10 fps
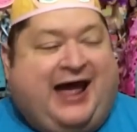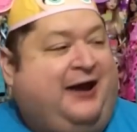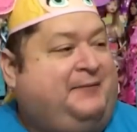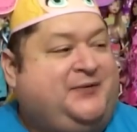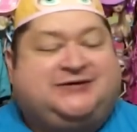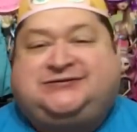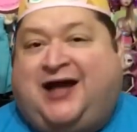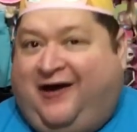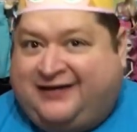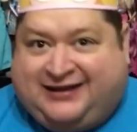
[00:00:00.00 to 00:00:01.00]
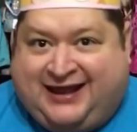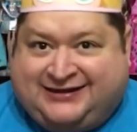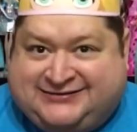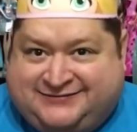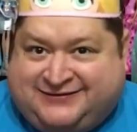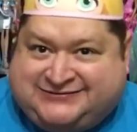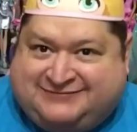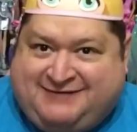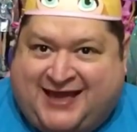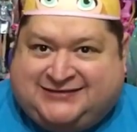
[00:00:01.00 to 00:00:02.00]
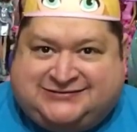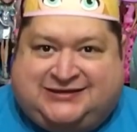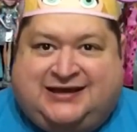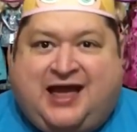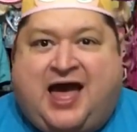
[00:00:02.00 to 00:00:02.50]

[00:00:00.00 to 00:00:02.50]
I hope your doll collecting was amazing.